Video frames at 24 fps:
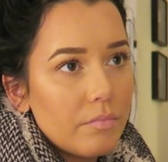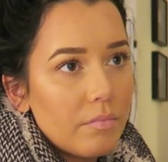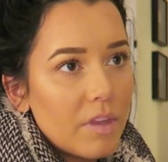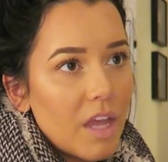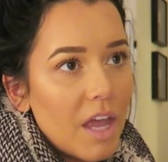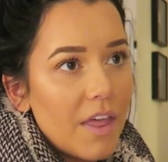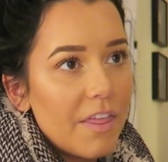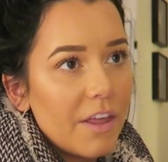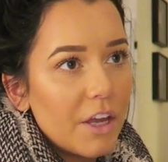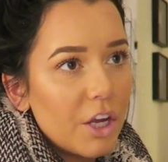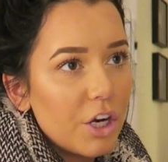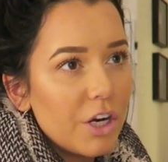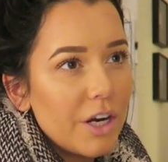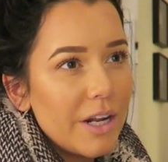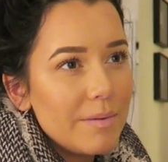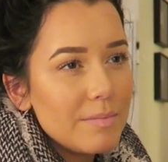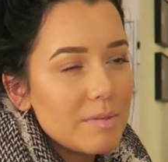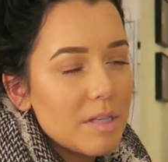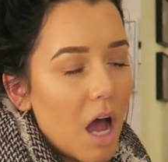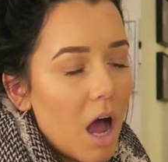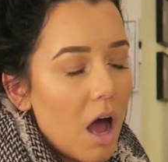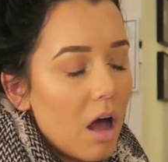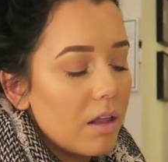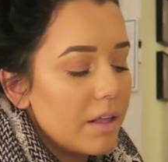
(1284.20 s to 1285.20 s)
I think her
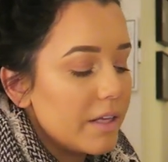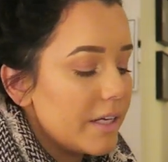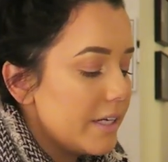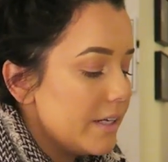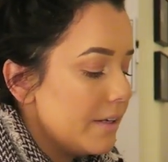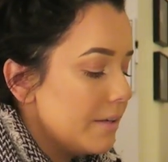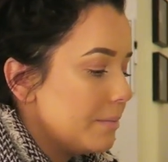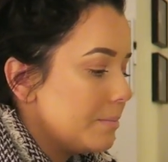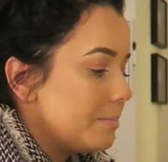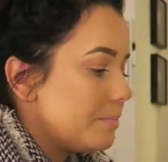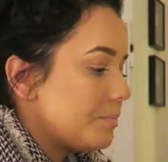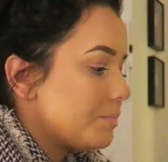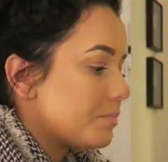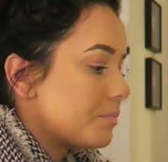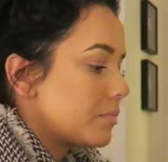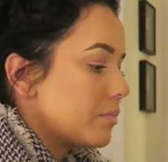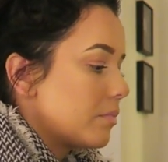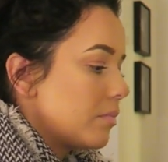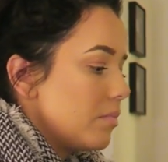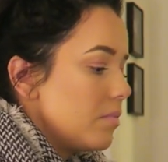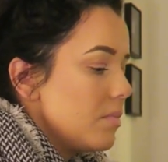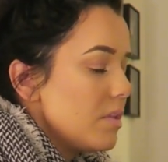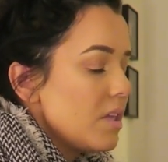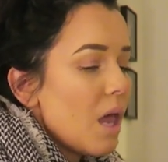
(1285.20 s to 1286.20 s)
name's Holly,
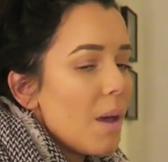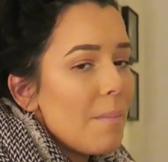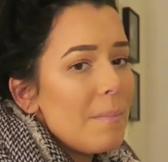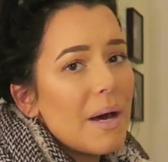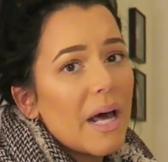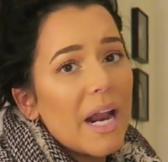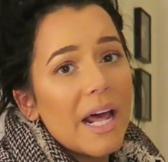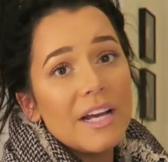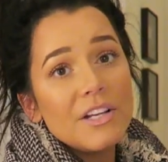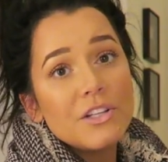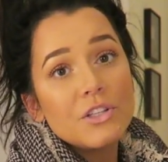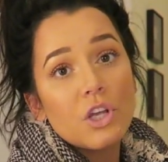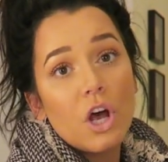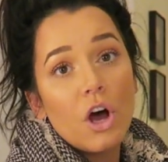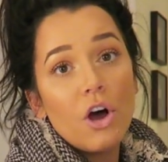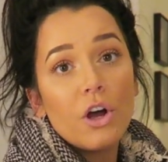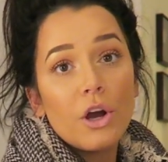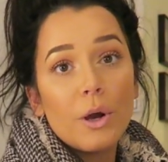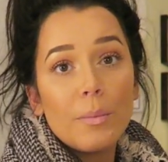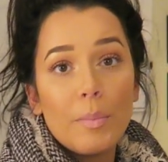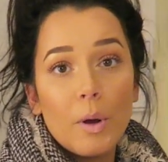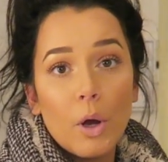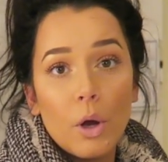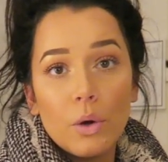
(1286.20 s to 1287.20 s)
but I saw
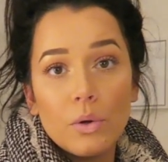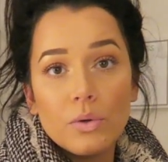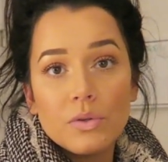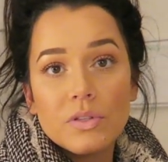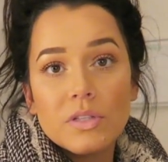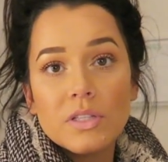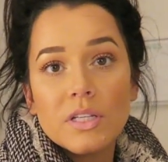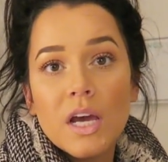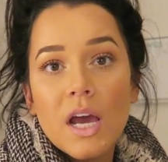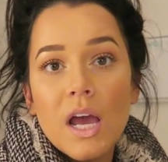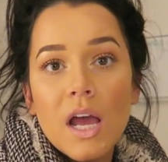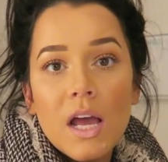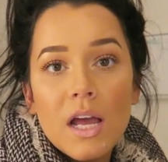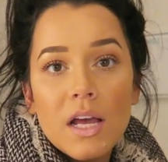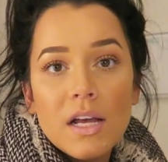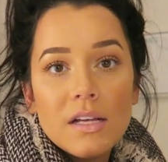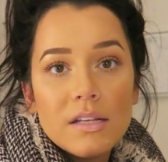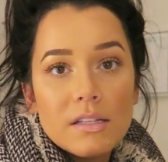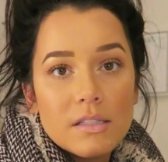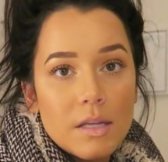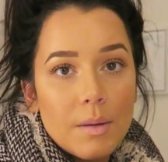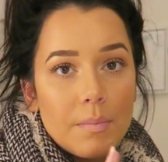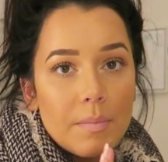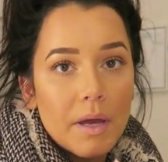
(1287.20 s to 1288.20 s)
her post
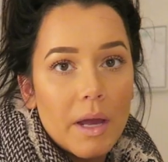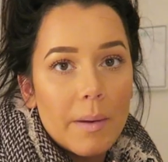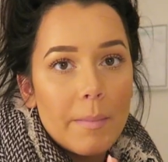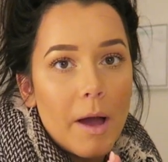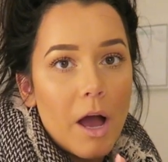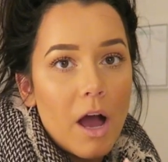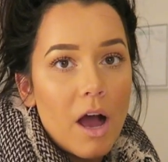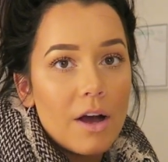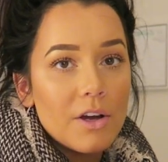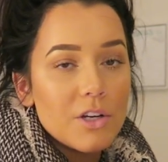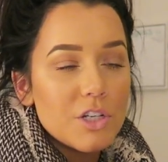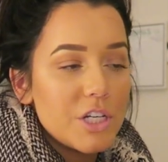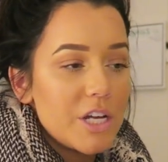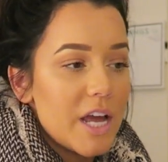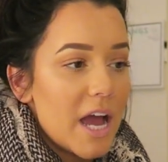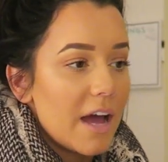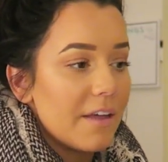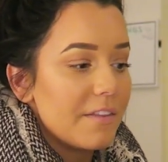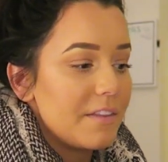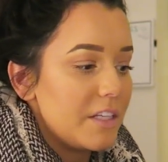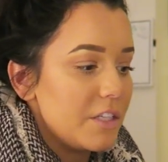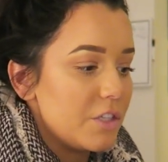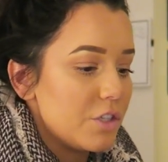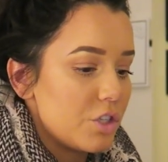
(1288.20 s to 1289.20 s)
something about how she
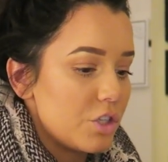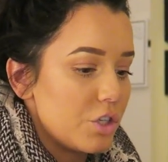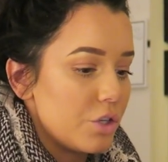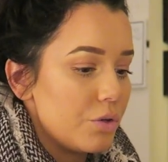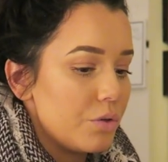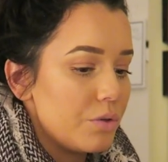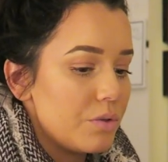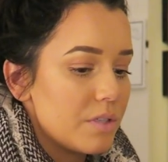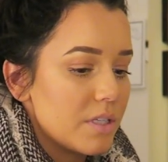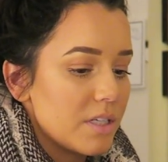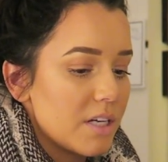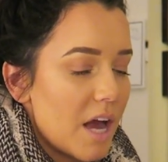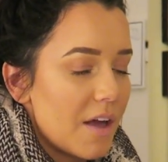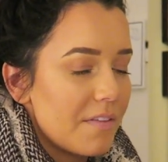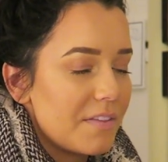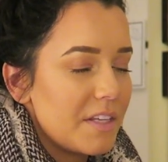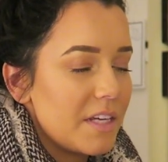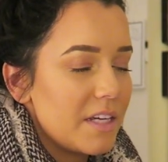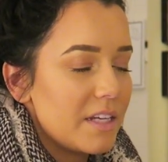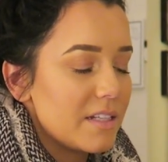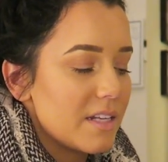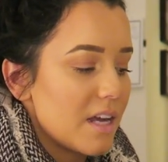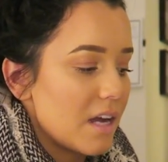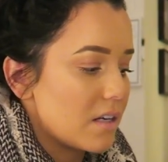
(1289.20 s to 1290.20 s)
had these shoes, not
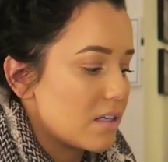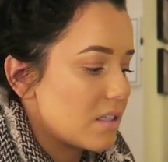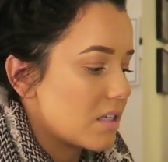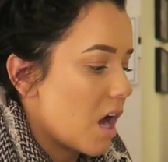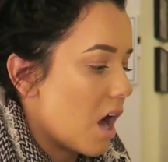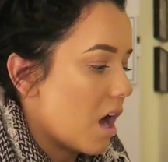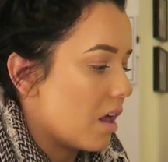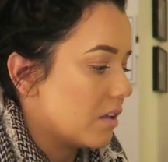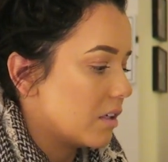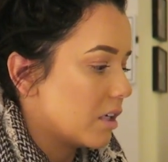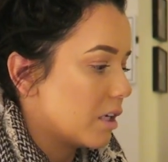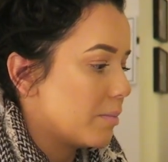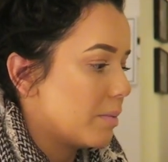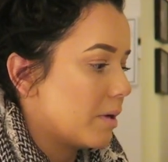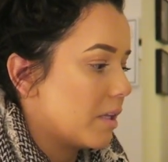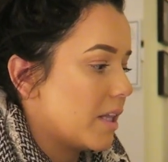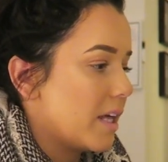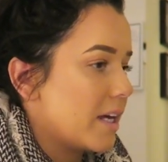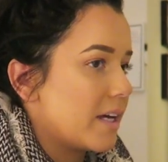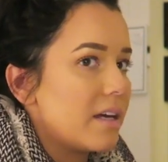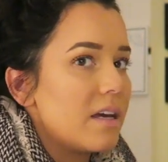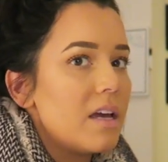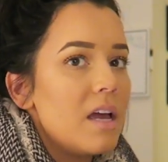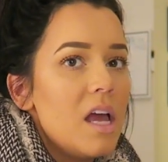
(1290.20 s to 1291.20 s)
the exact color, but
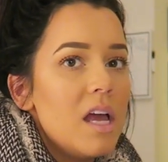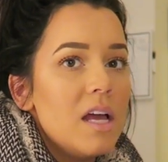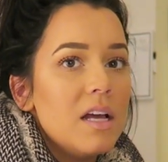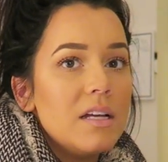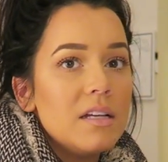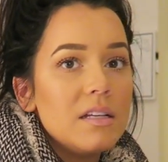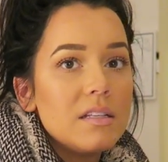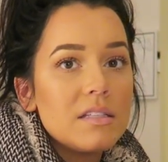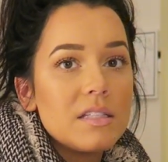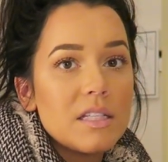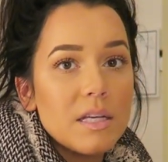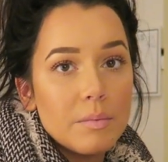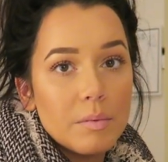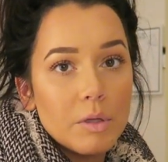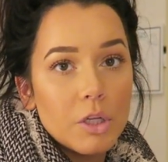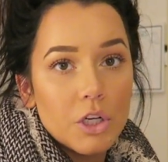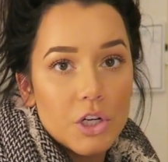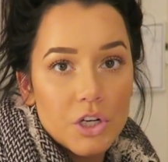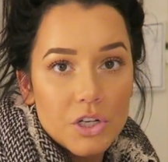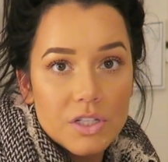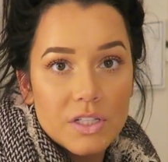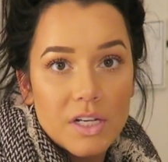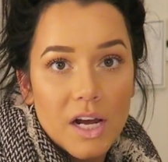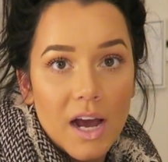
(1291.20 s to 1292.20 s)
like
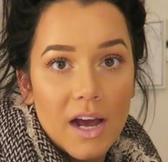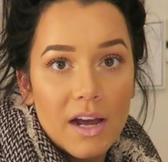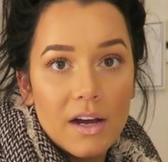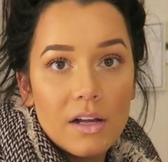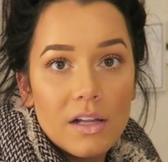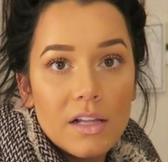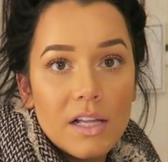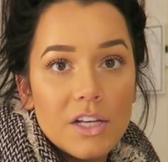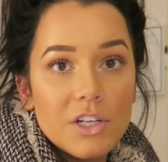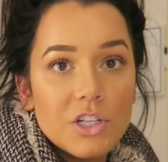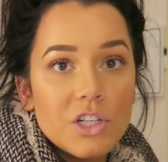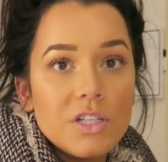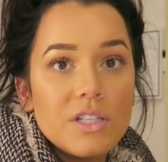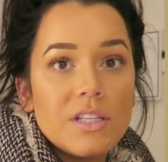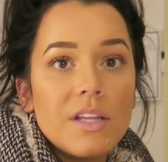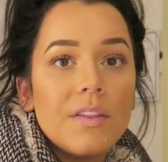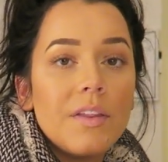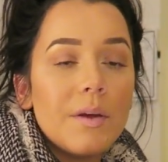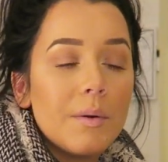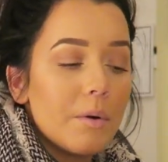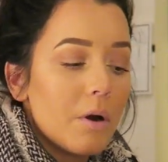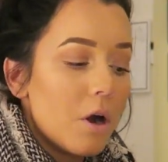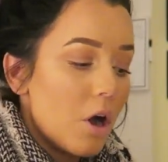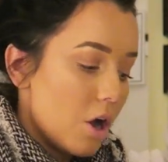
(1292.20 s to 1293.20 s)
similar style, and she said
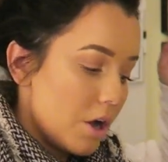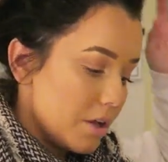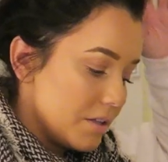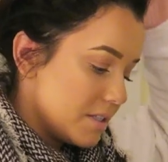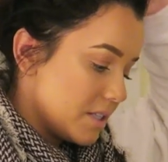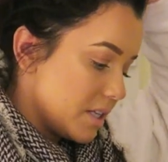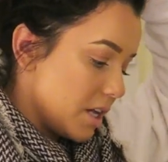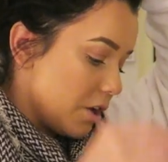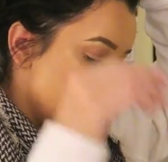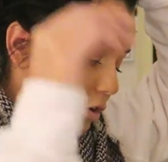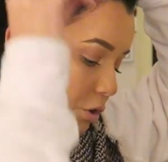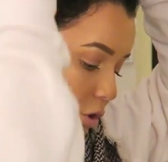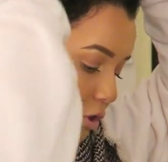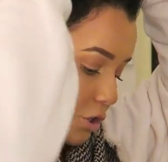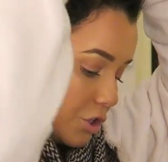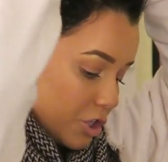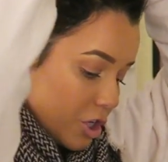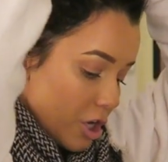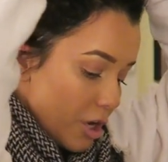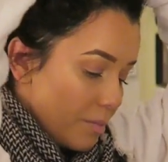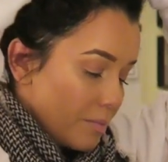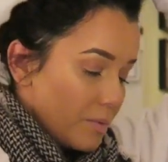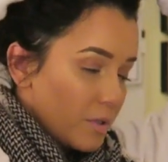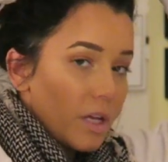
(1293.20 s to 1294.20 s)
they were on sale at
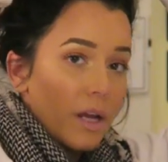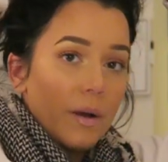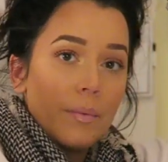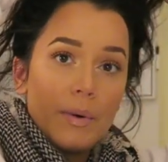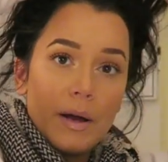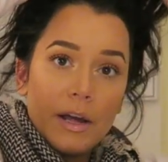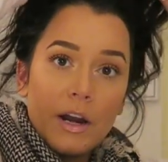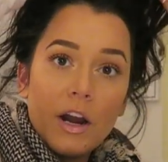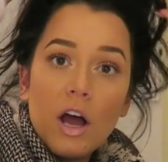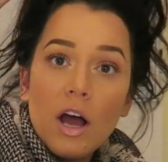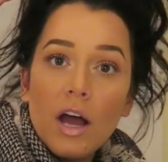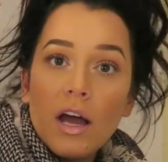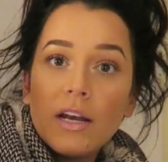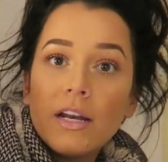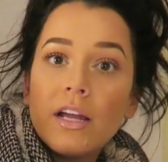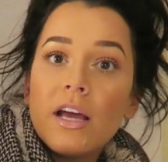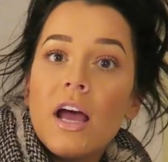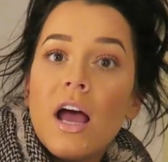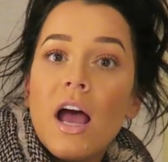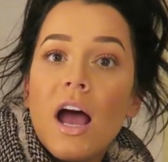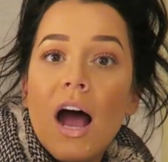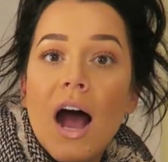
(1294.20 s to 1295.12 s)
Nordstrom, so I went on.